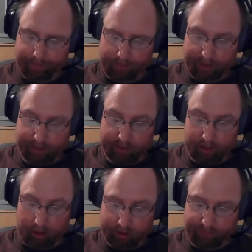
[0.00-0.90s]
This is
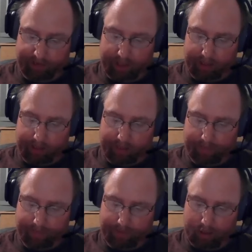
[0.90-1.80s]
also vanity,
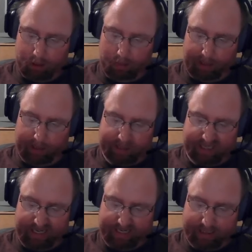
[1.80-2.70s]
because
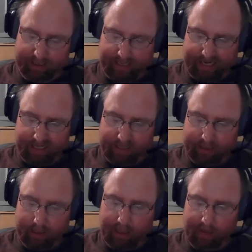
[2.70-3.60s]
sentence against
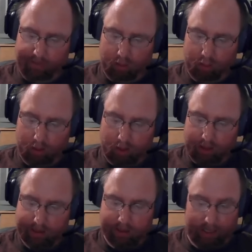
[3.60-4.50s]
an evil work
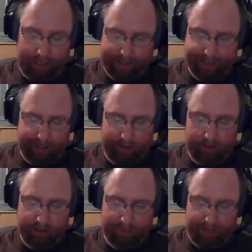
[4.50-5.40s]
is not
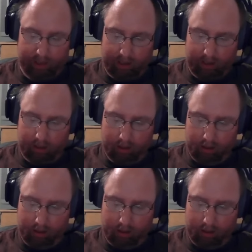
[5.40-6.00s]
executed speedily.